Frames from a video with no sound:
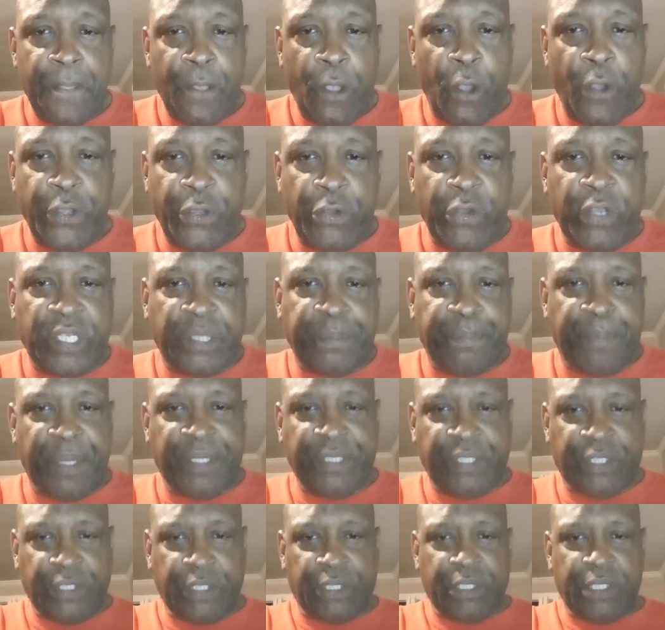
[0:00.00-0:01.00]
your
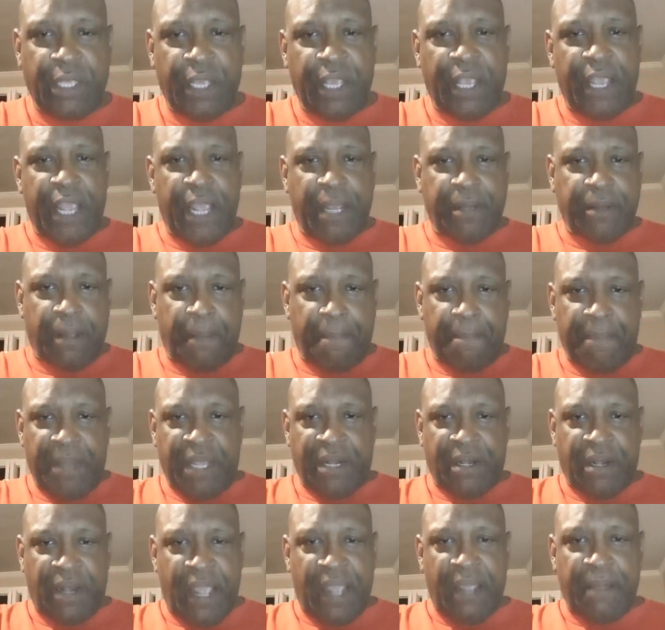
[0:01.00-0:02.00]
expenses end up being
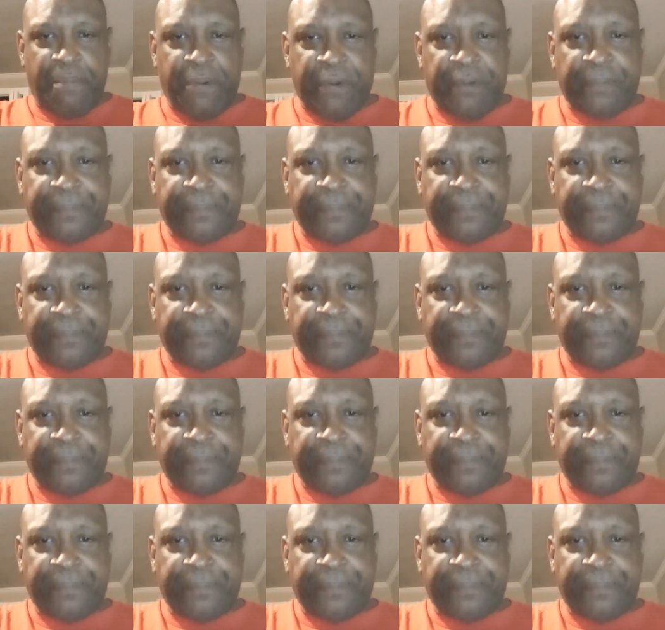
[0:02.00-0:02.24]
labor.